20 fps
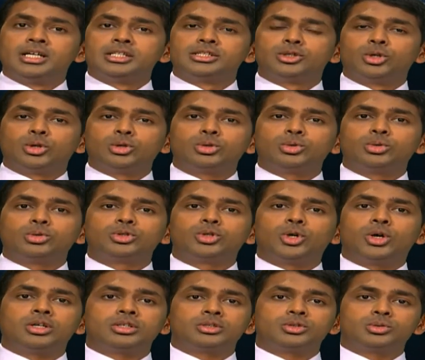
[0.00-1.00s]
So to
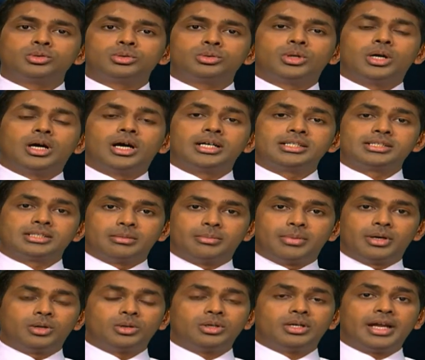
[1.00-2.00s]
talk to us
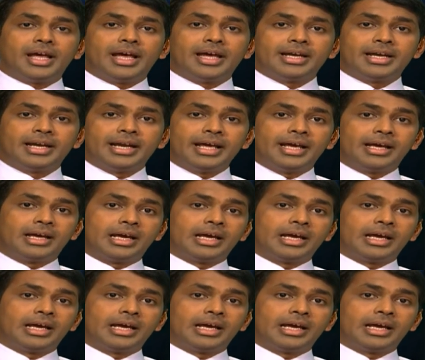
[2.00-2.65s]
about and